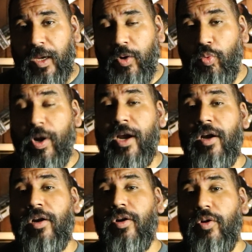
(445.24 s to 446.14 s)

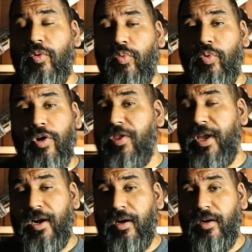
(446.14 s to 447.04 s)
Where were
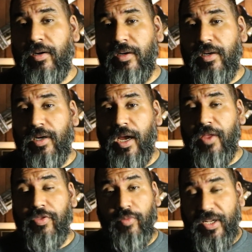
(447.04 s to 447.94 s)
there
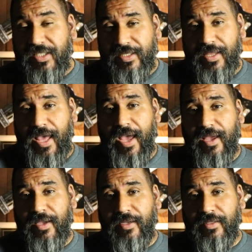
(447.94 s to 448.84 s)
threats to that
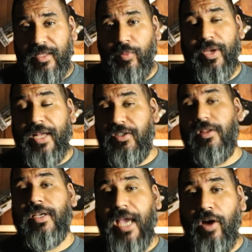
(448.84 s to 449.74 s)
we had to
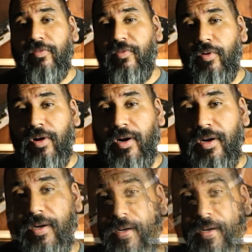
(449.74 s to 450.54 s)
look out for?